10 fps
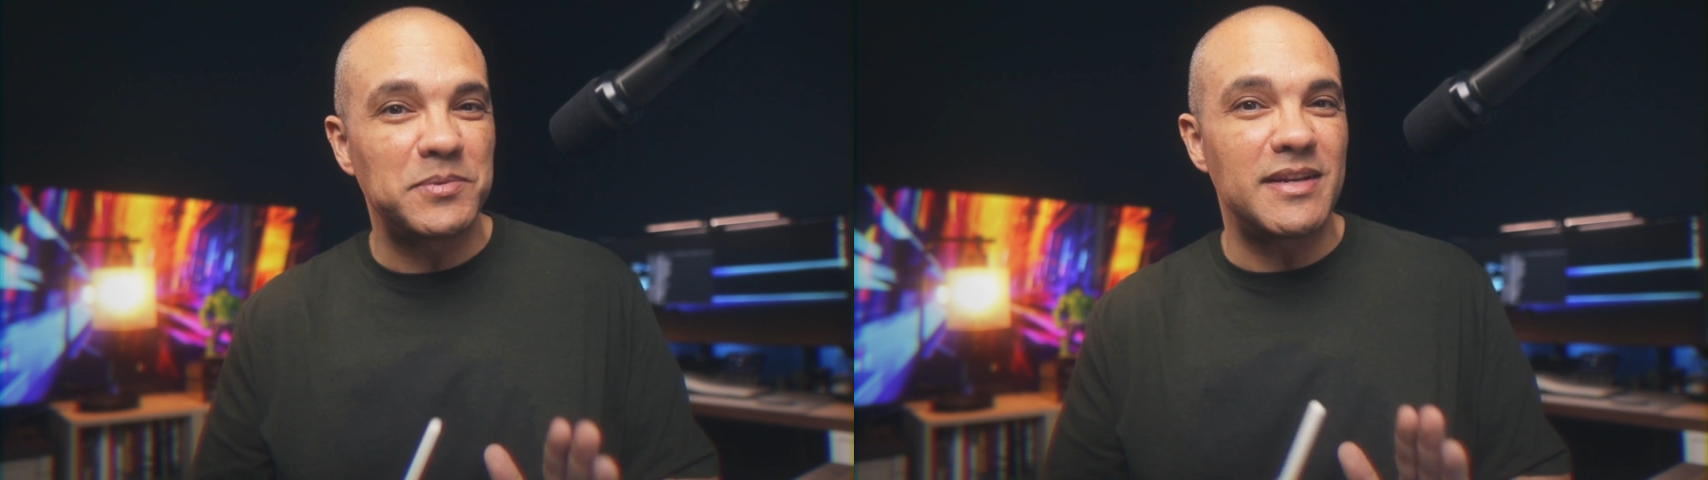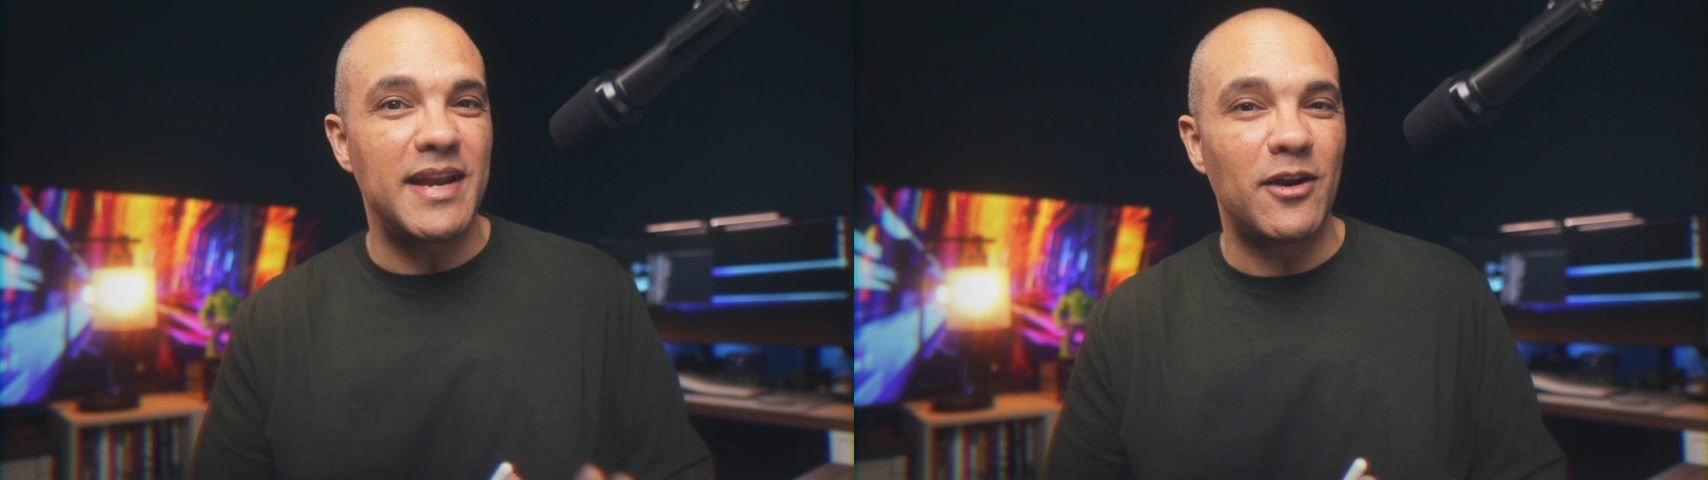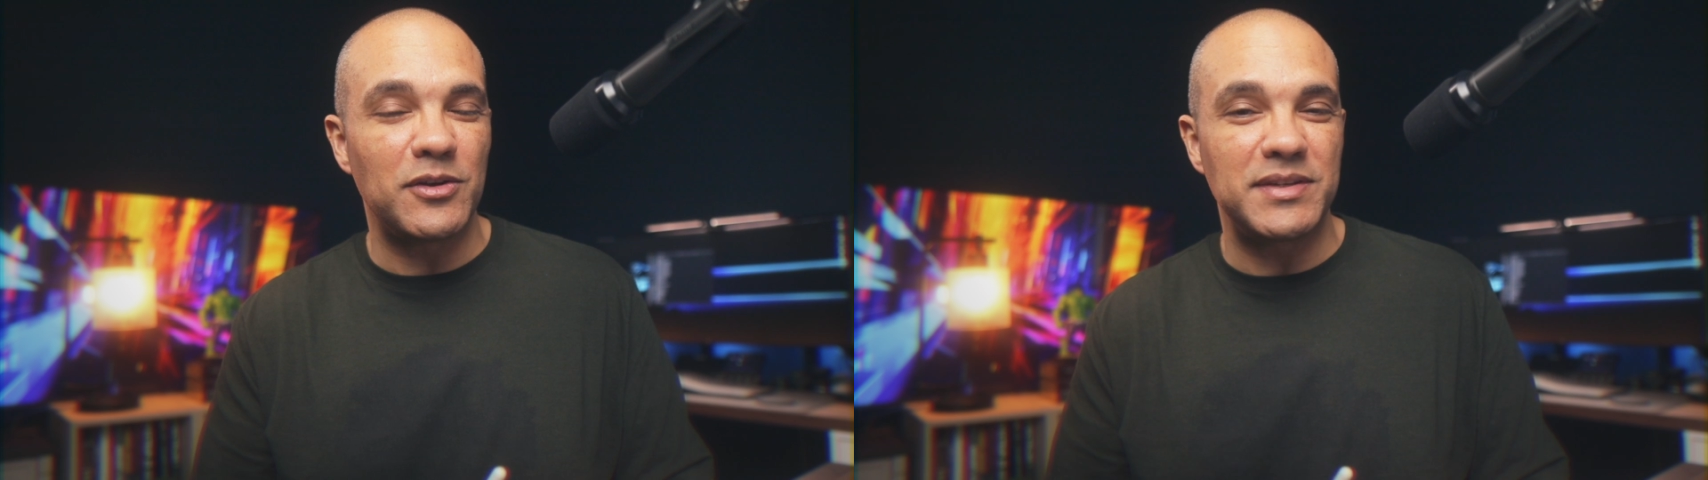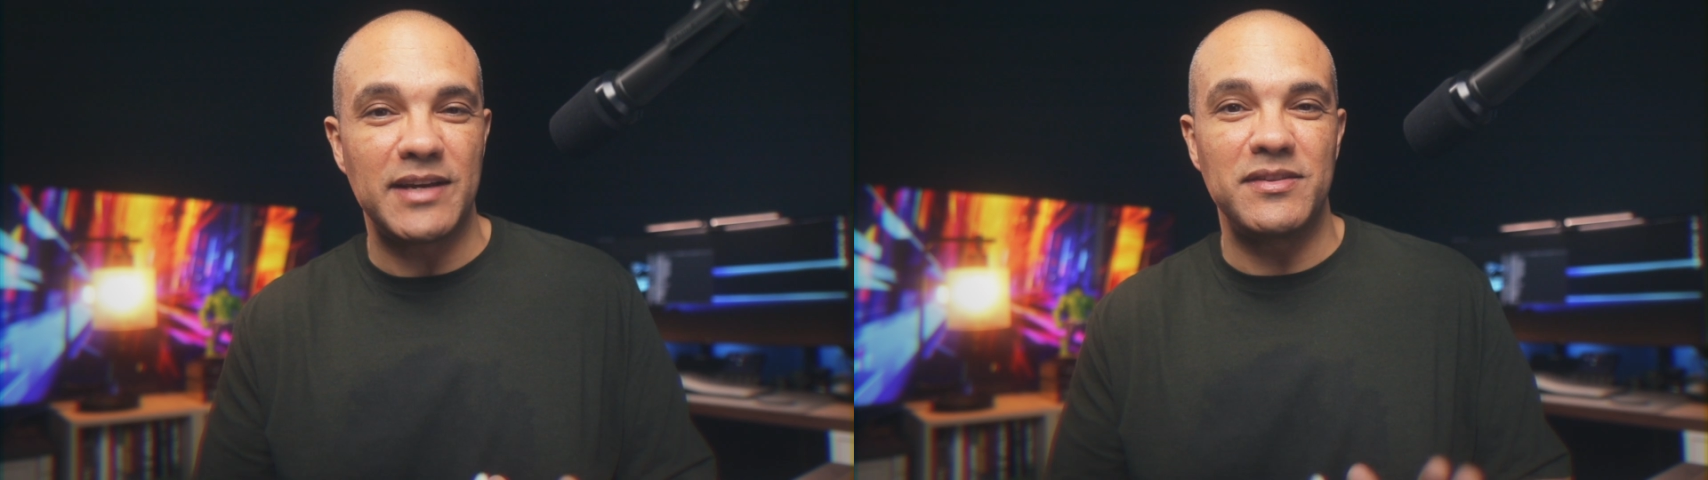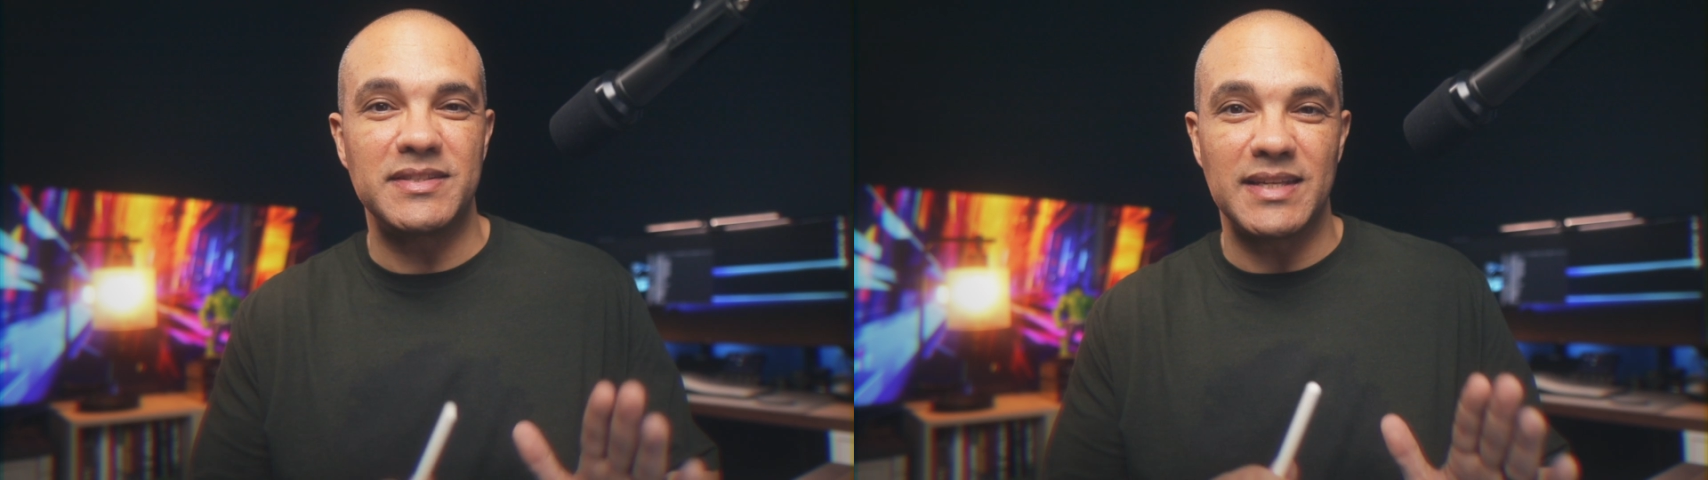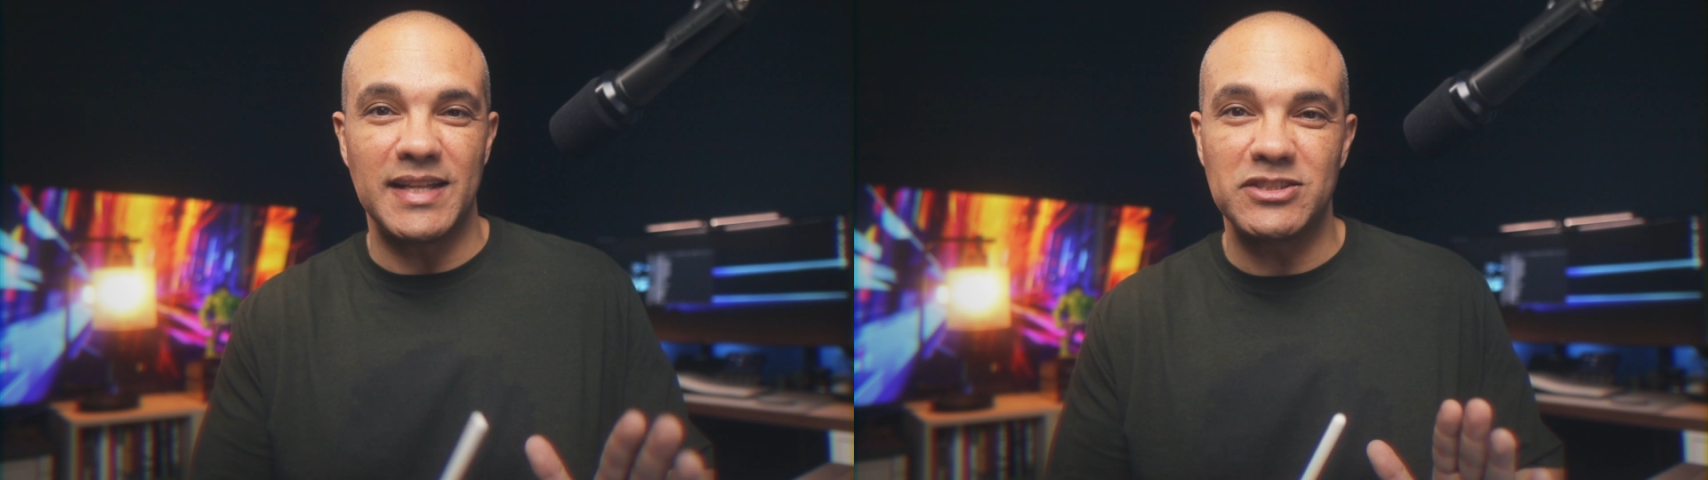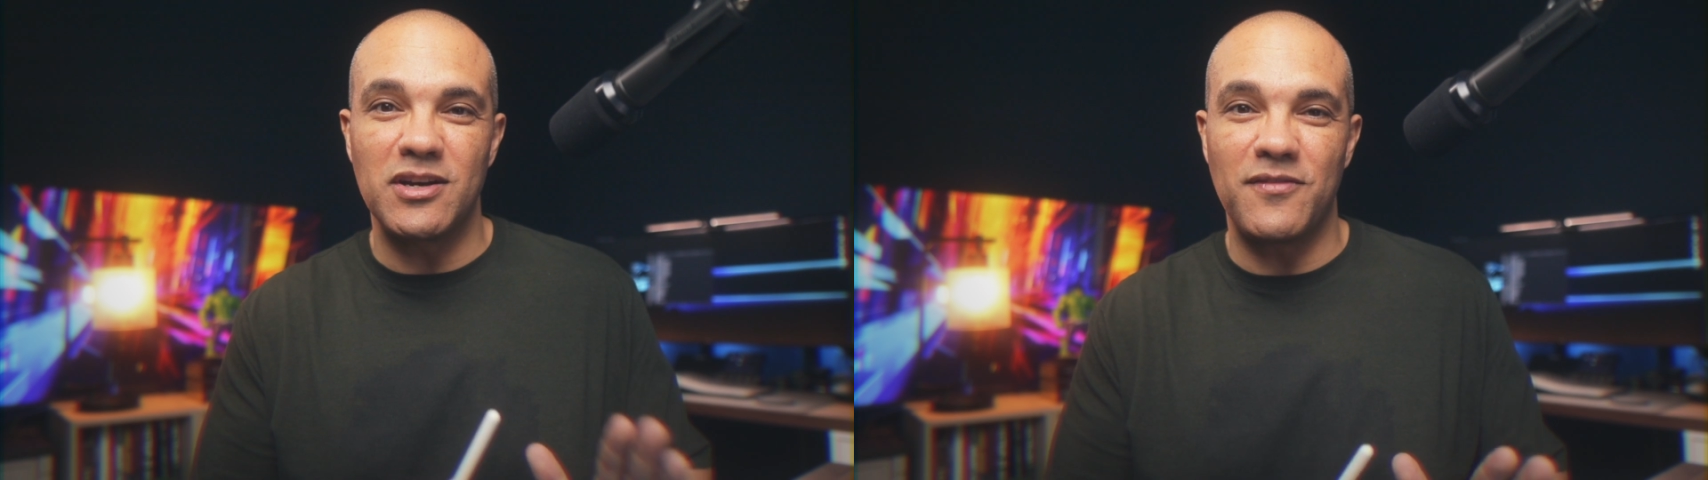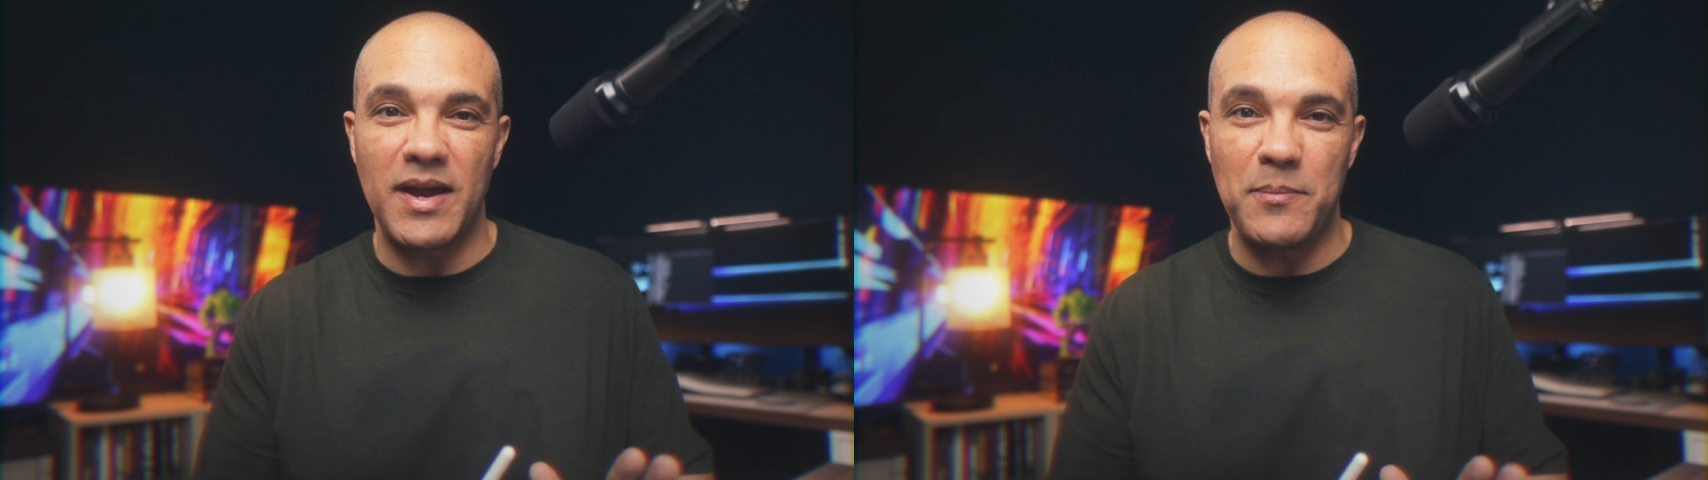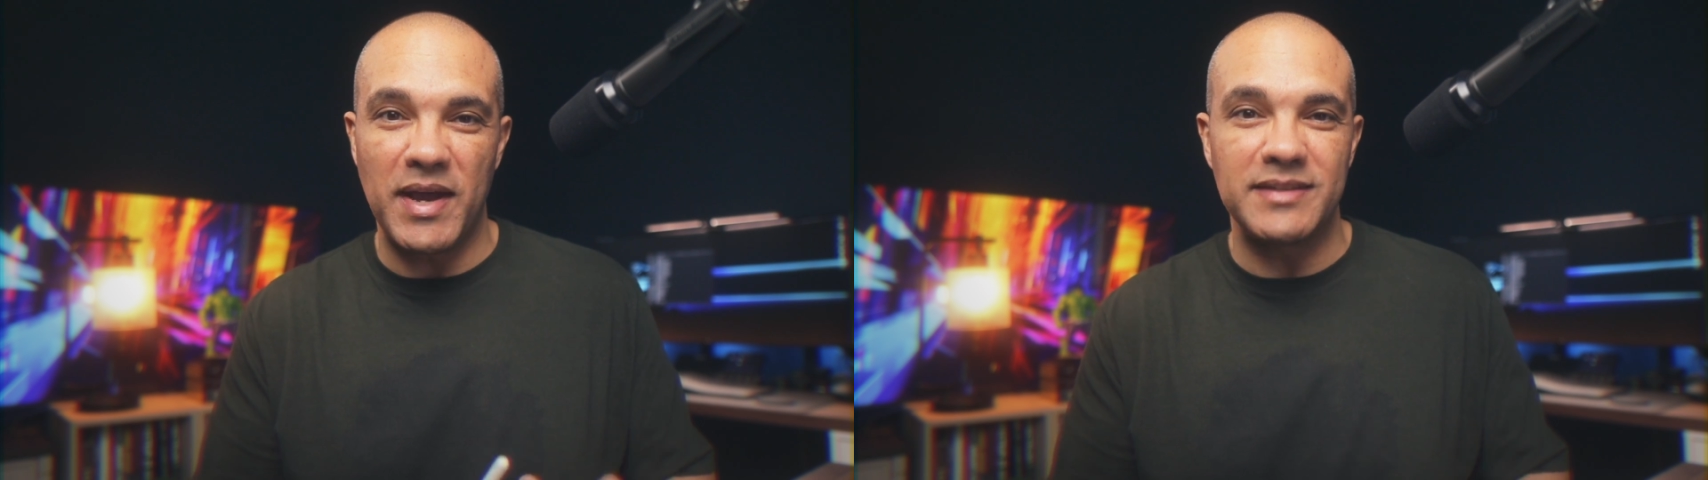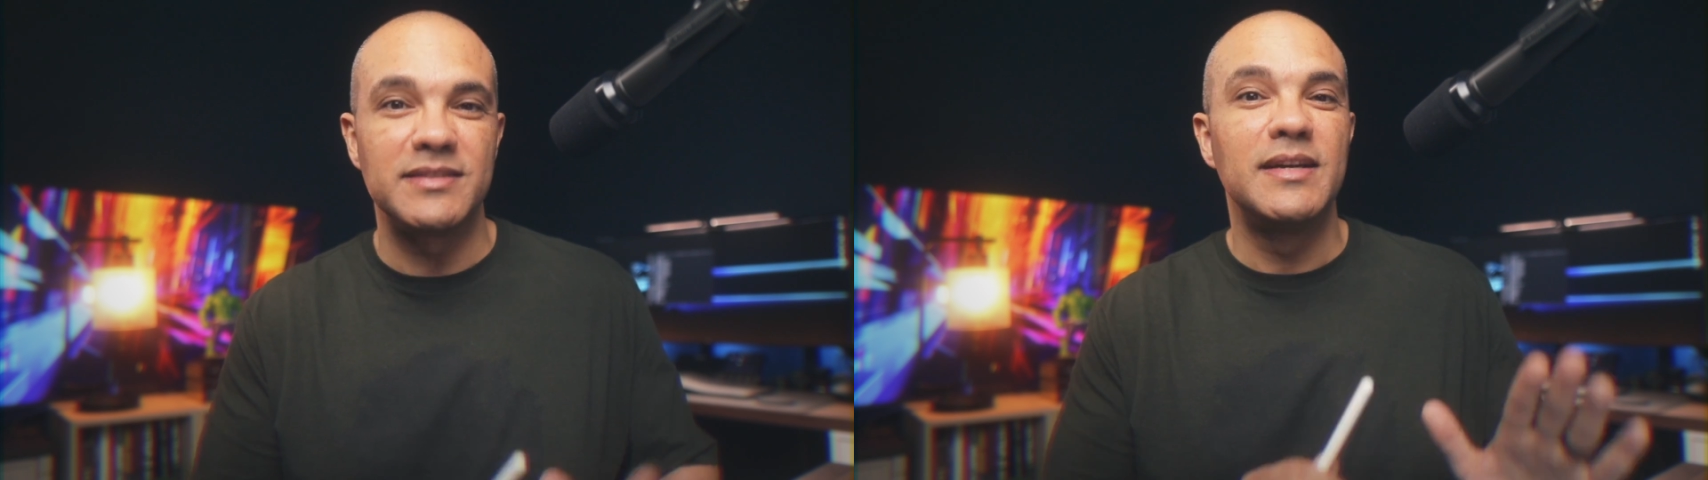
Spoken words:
narrow down the selection of iPads